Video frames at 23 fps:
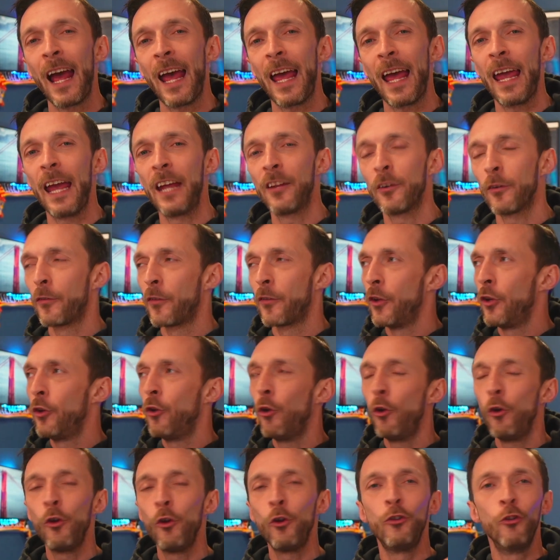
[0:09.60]
ahead of the
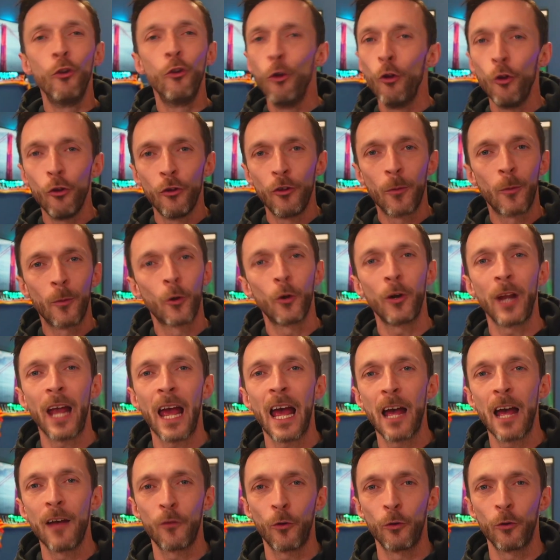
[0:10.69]
new that we're going to
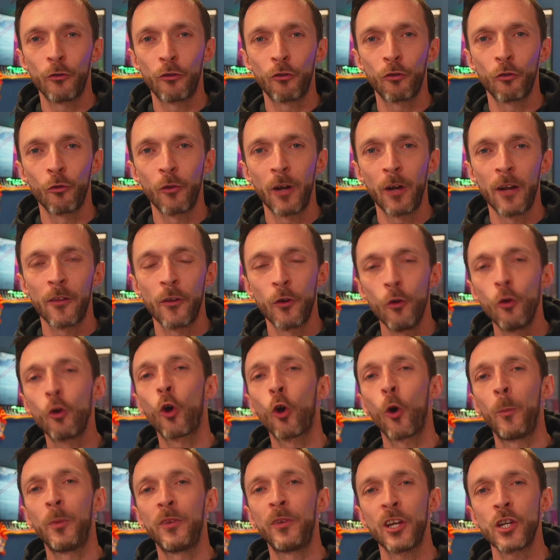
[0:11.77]
have on Sorare. The new
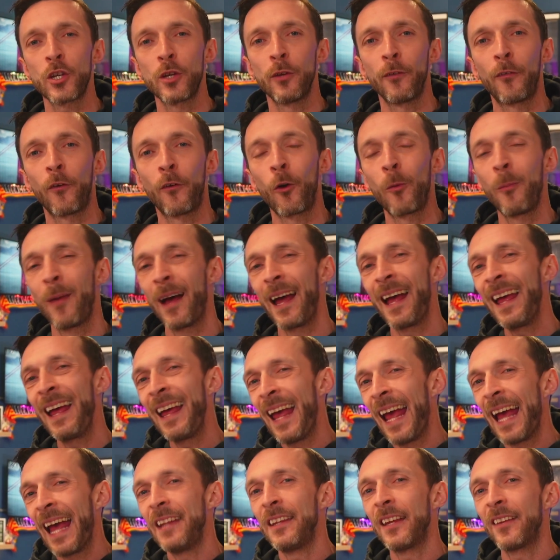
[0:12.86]
competition format
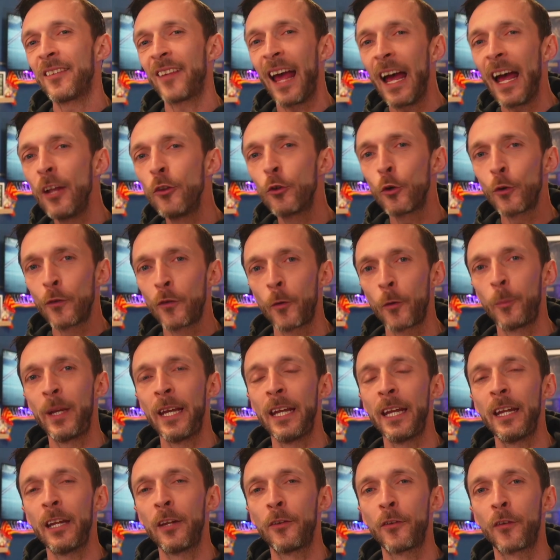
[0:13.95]
and this handover
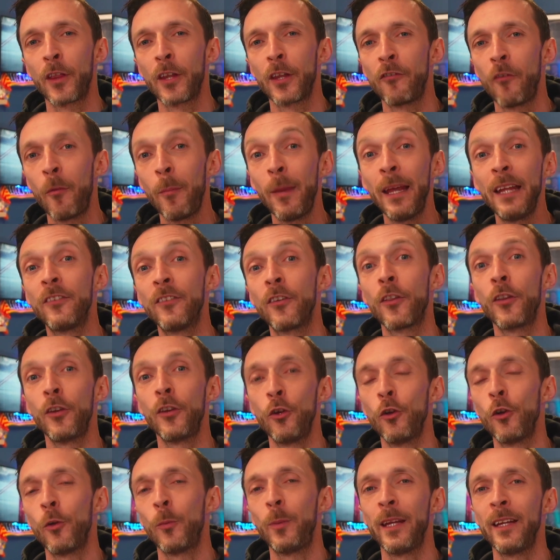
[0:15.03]
period for the remainder of the
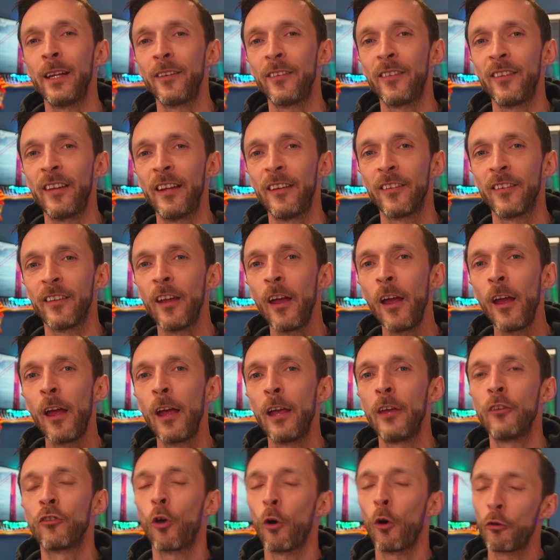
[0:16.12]
European season
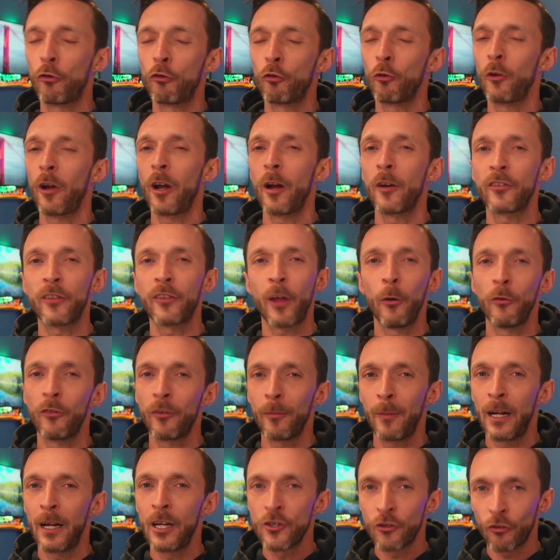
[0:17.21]
has got Sorare scouts and
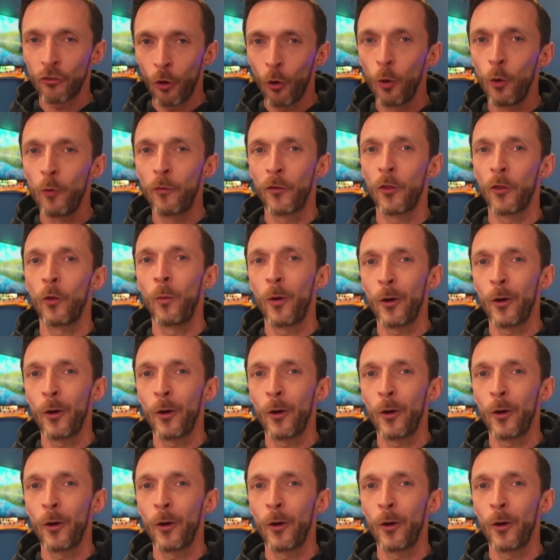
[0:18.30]
managers all over the